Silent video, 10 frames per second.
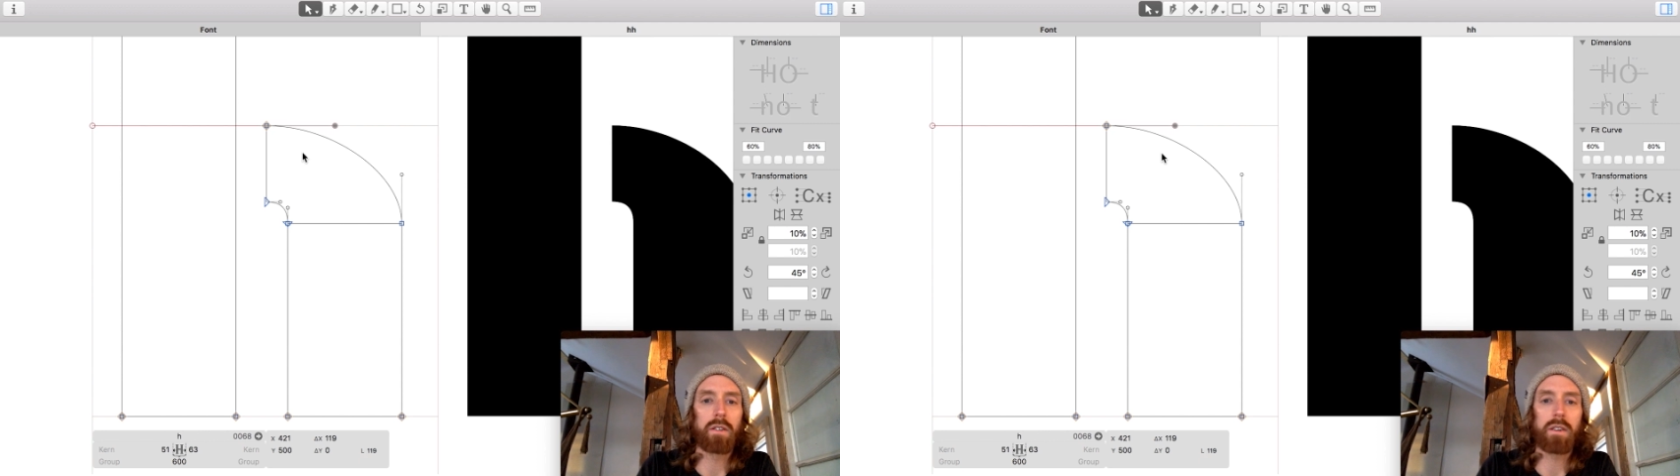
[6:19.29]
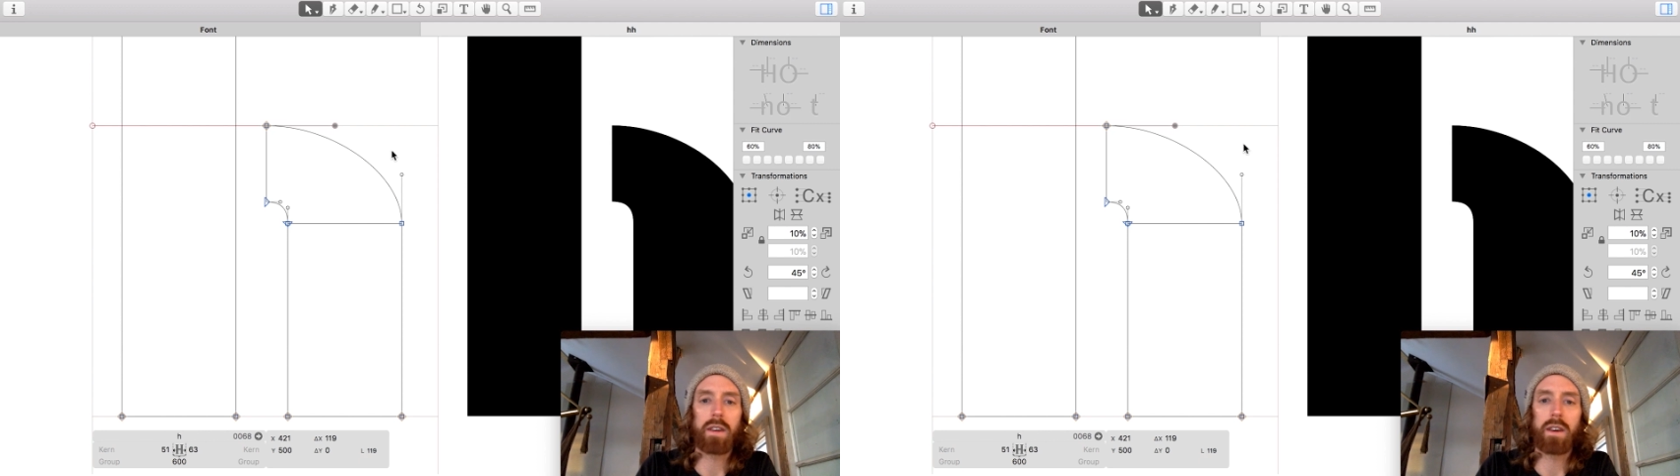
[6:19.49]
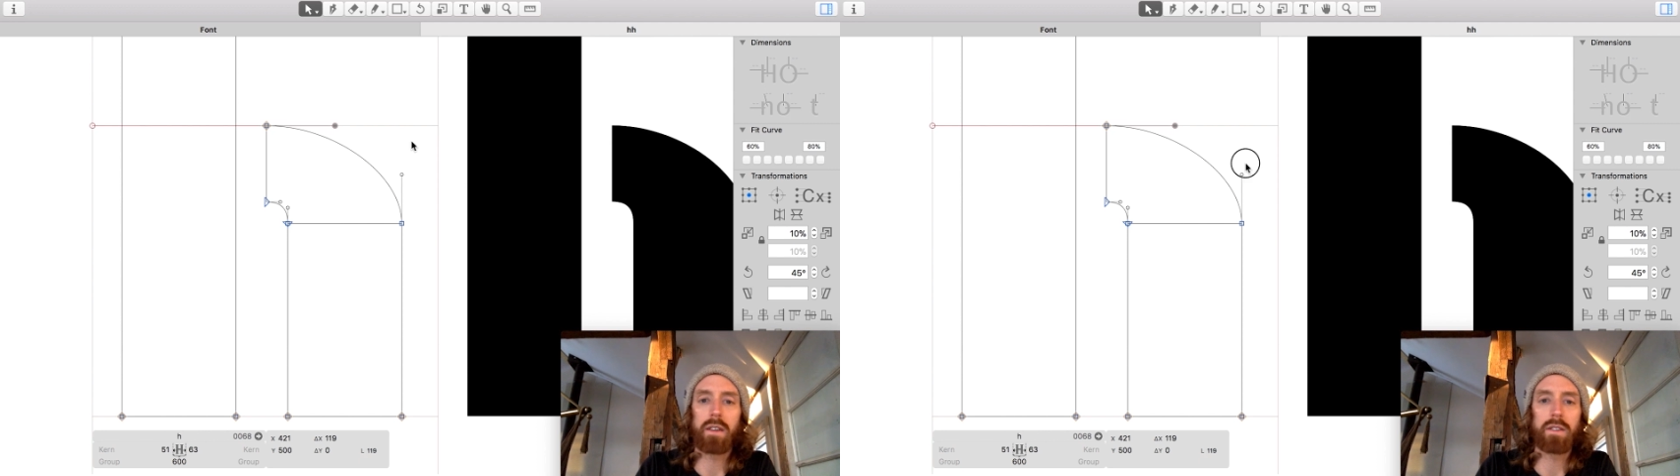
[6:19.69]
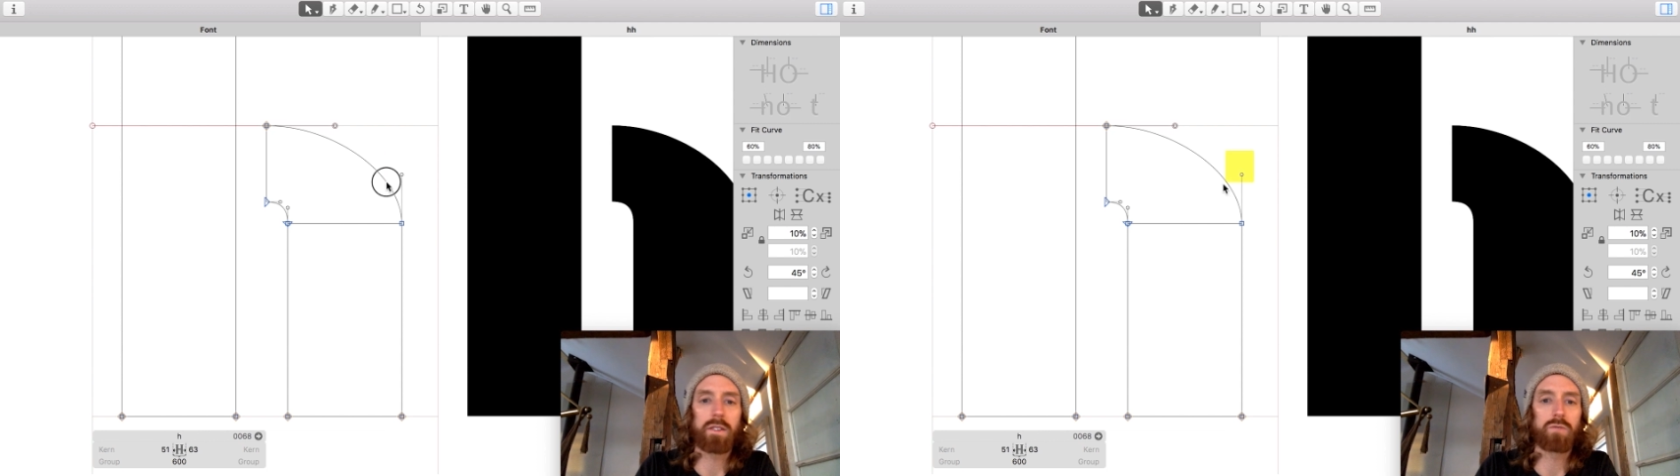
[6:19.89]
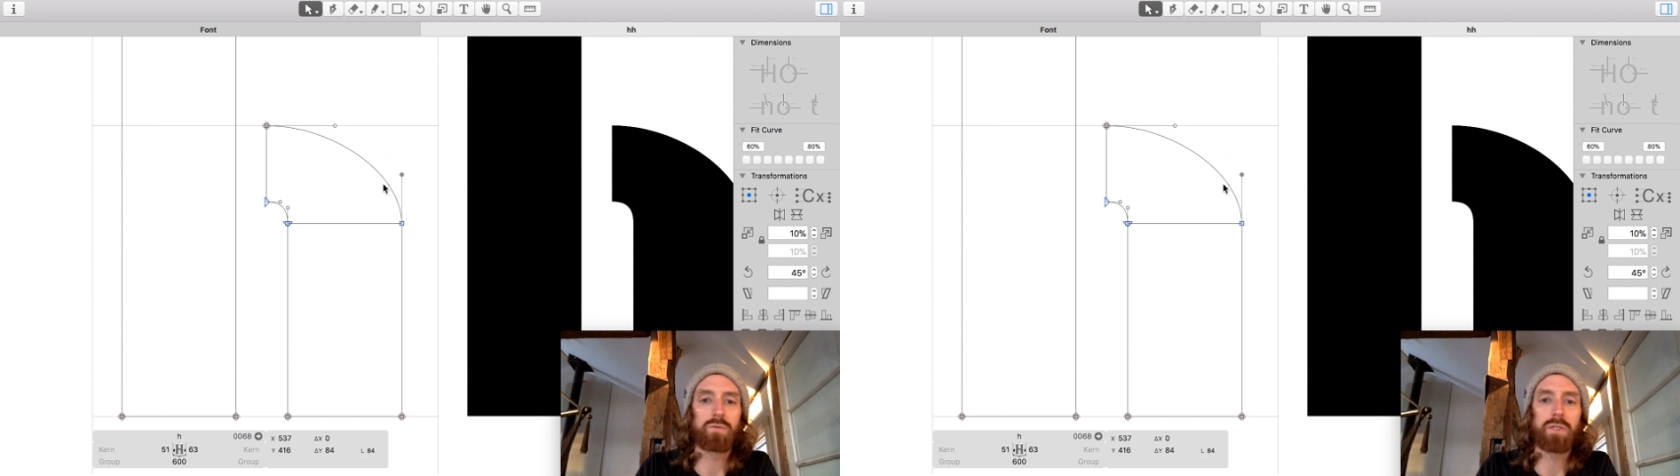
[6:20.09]
Again, this
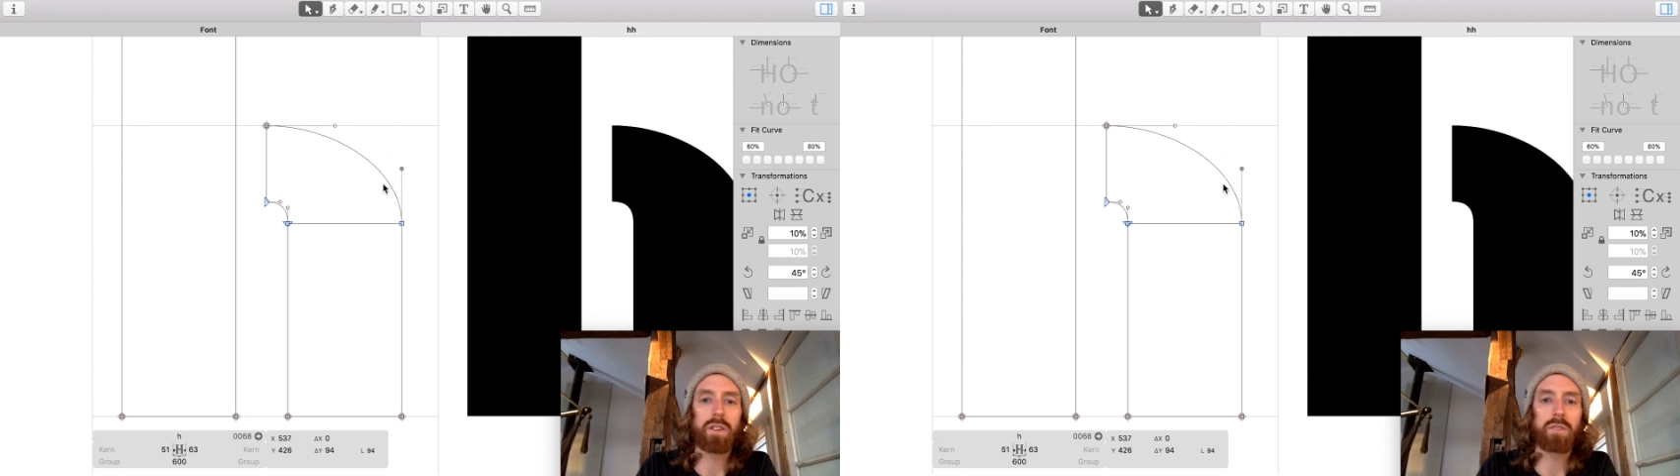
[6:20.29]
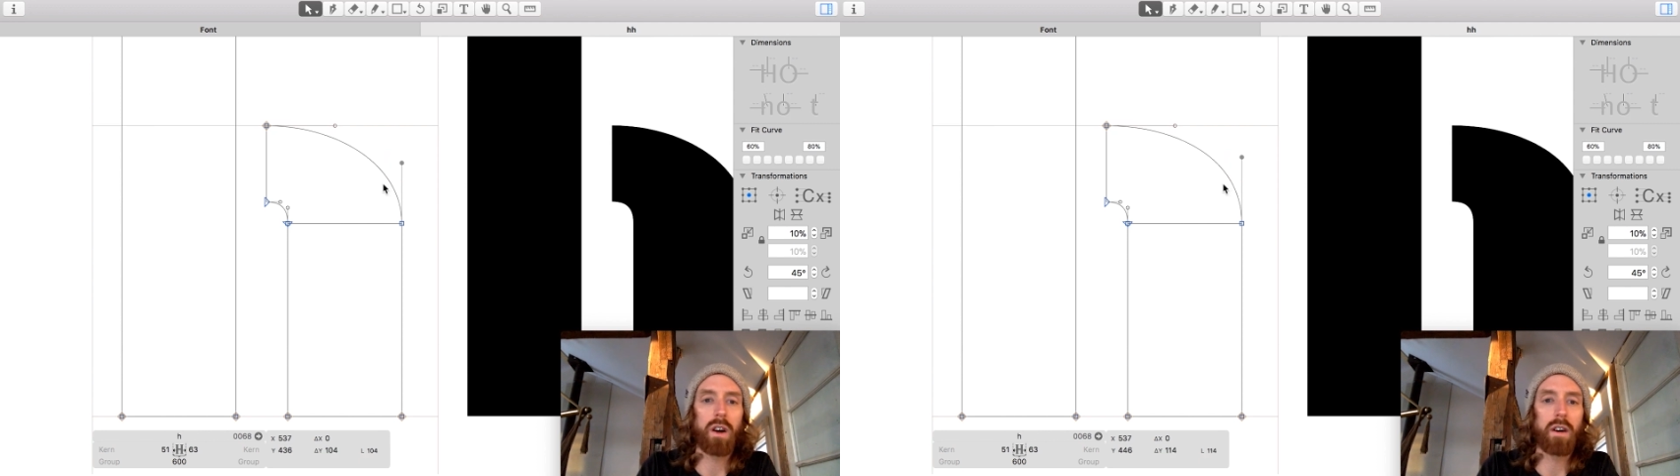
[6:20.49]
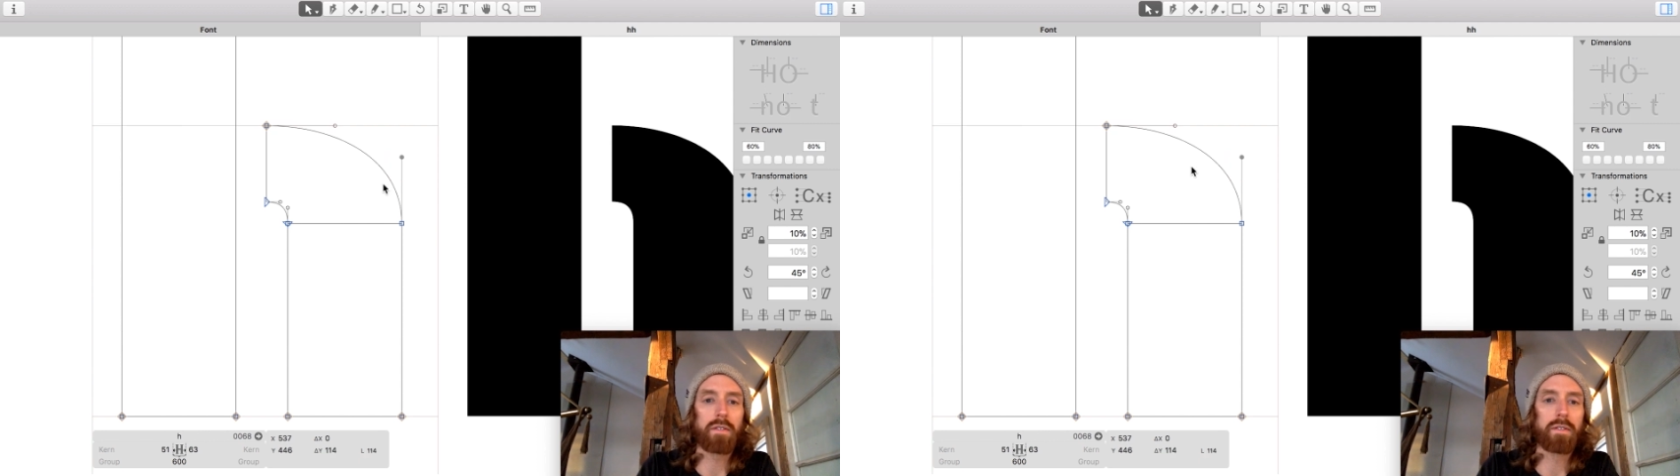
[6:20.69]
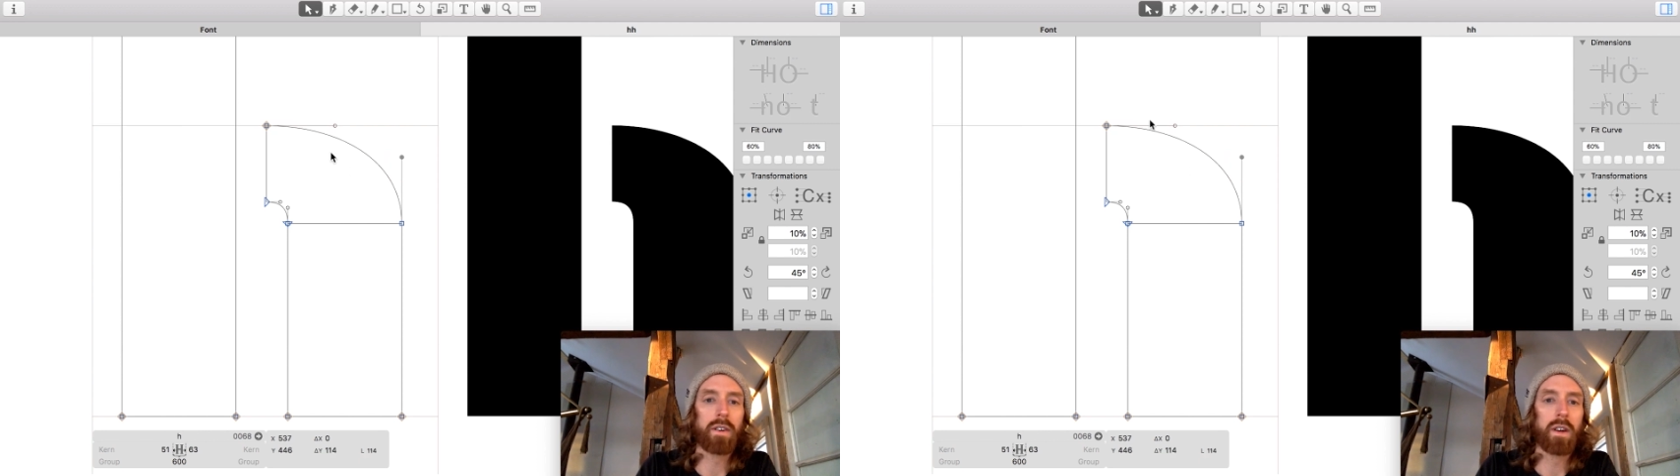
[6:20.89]
is really rough.